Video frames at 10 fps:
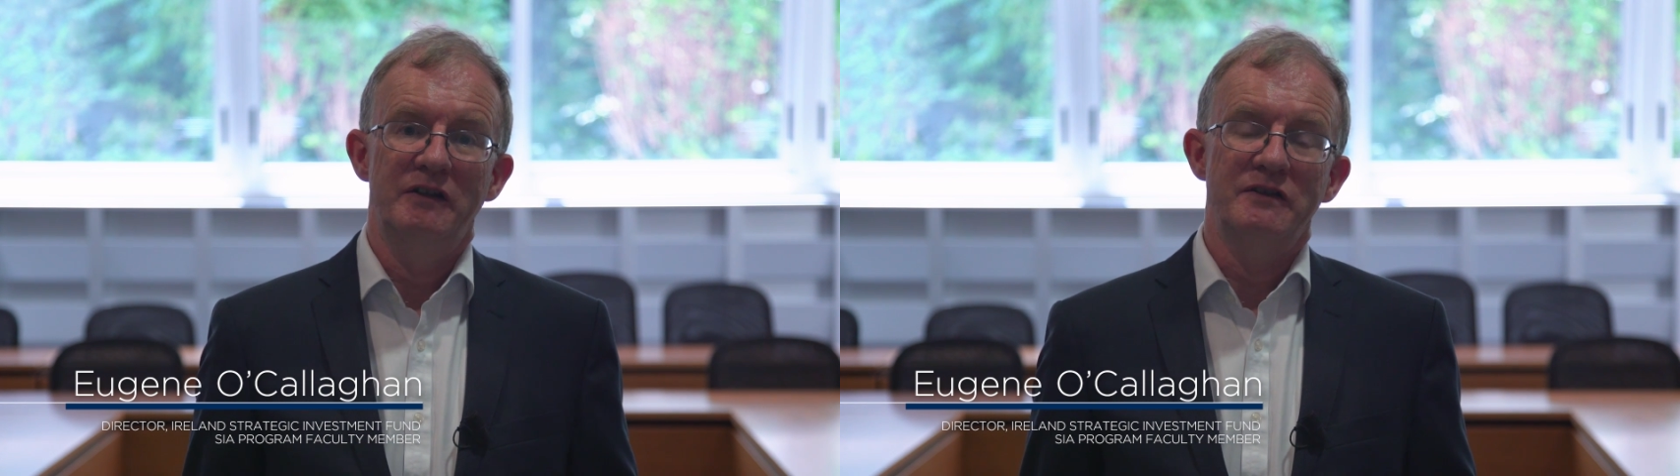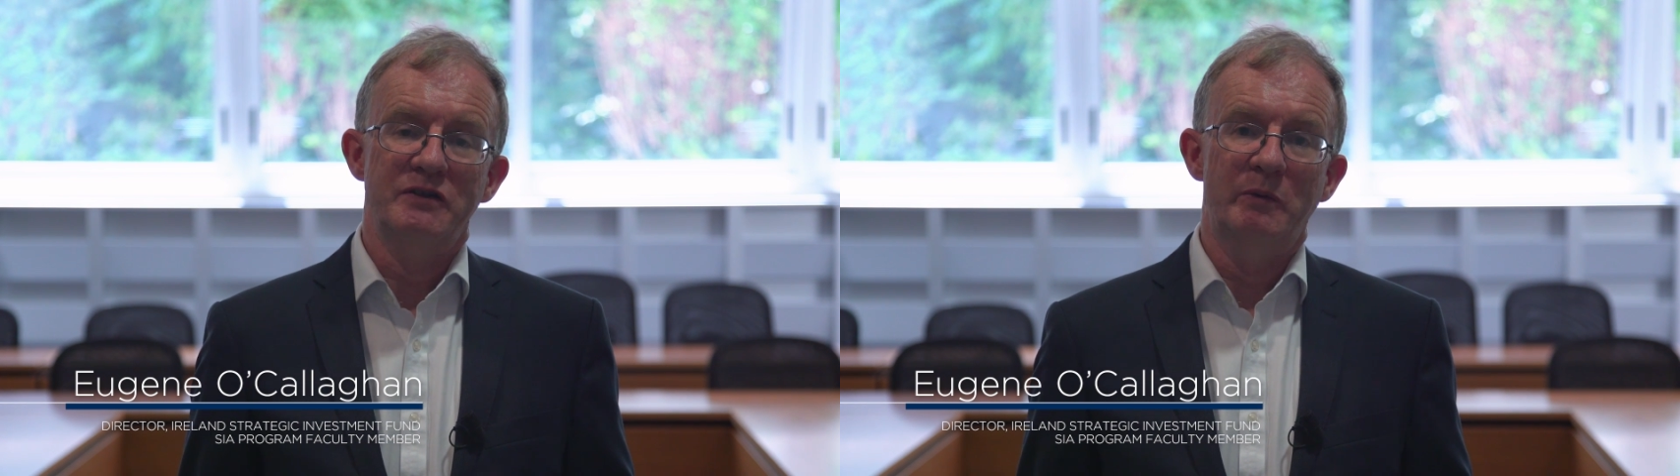
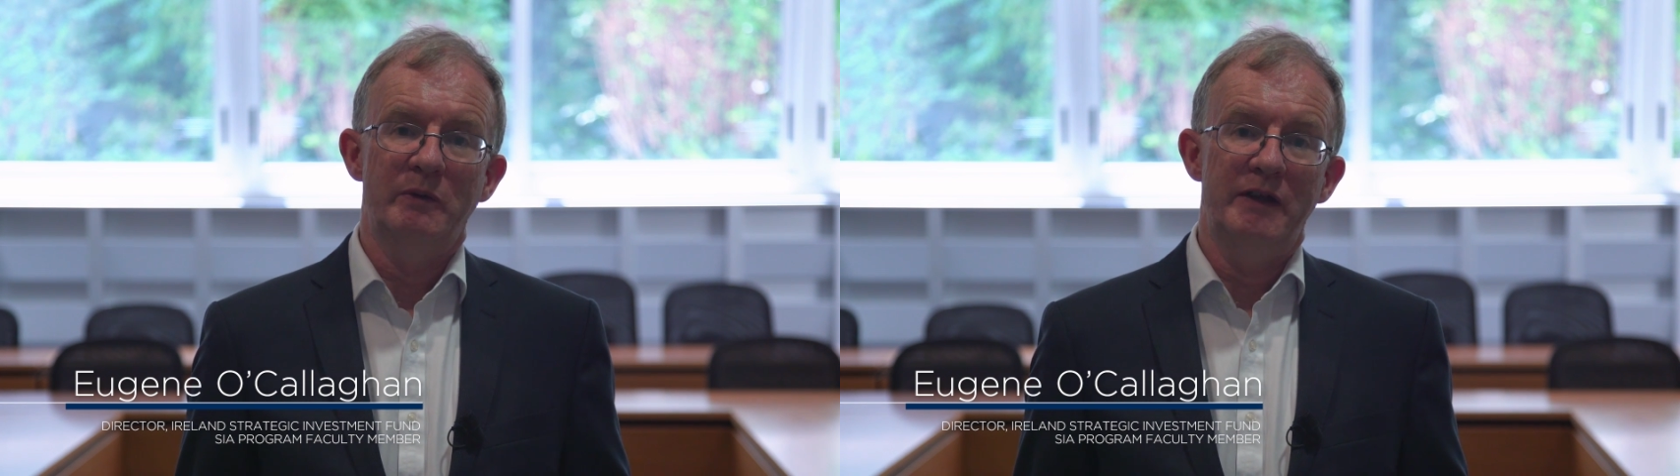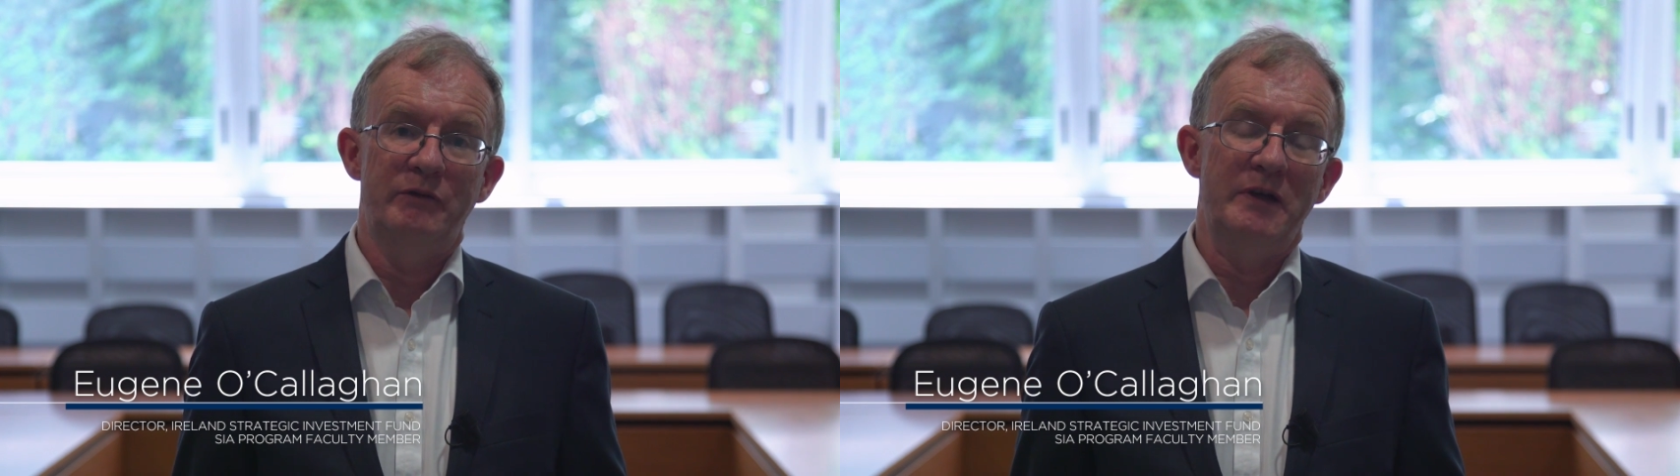
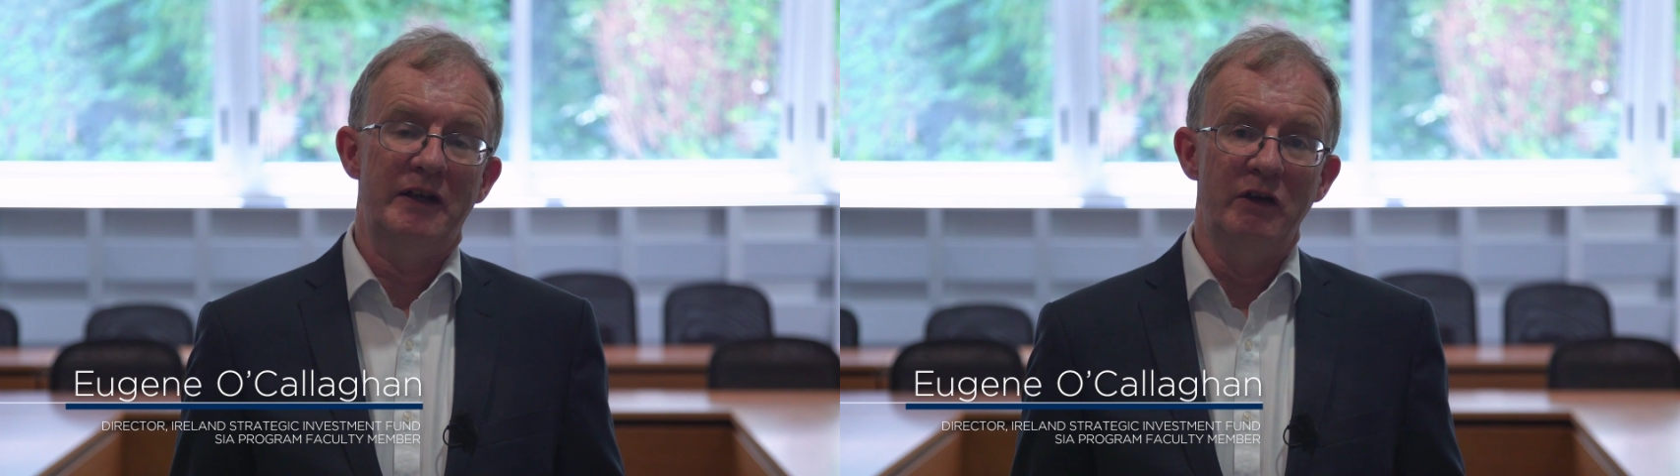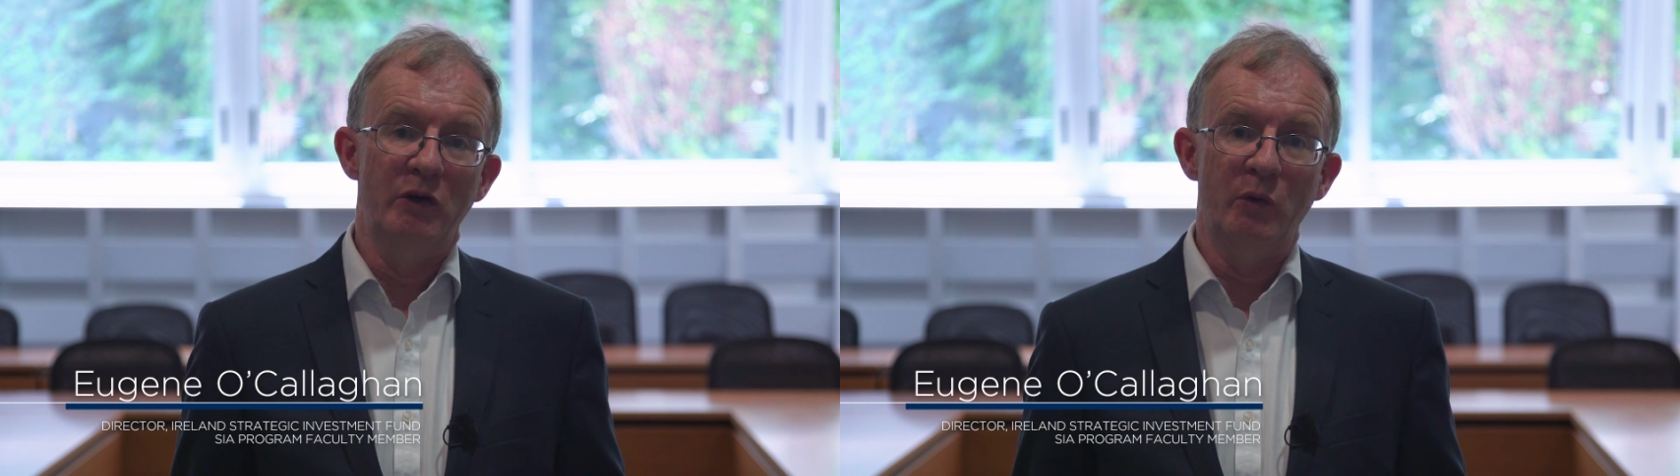So if we
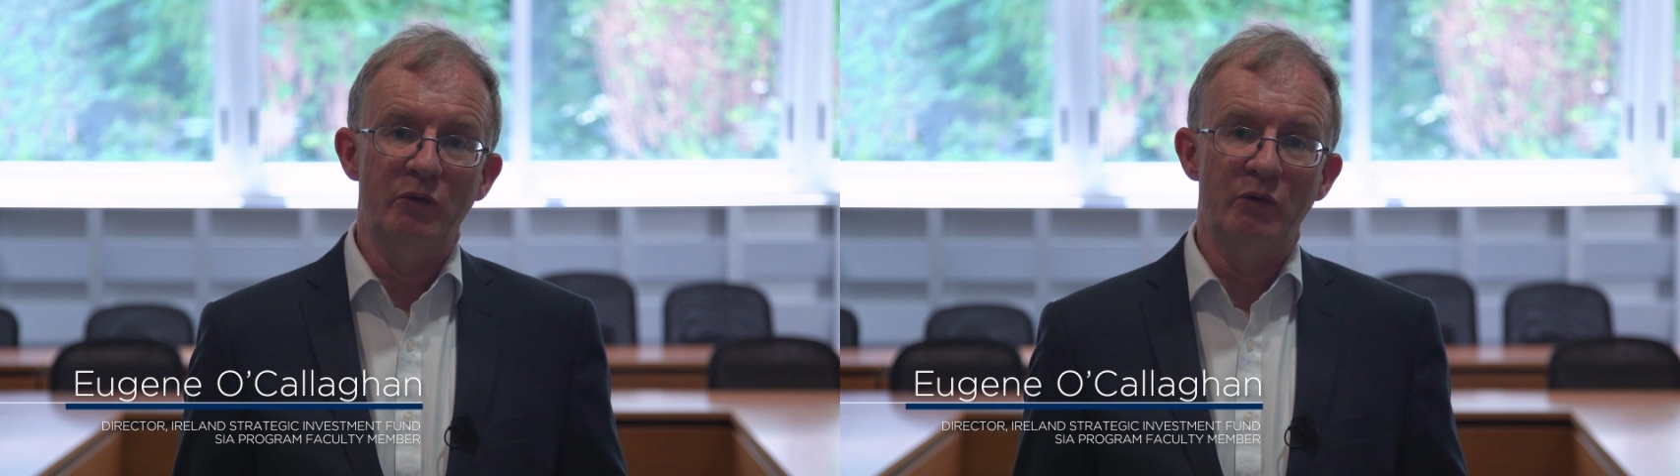had a low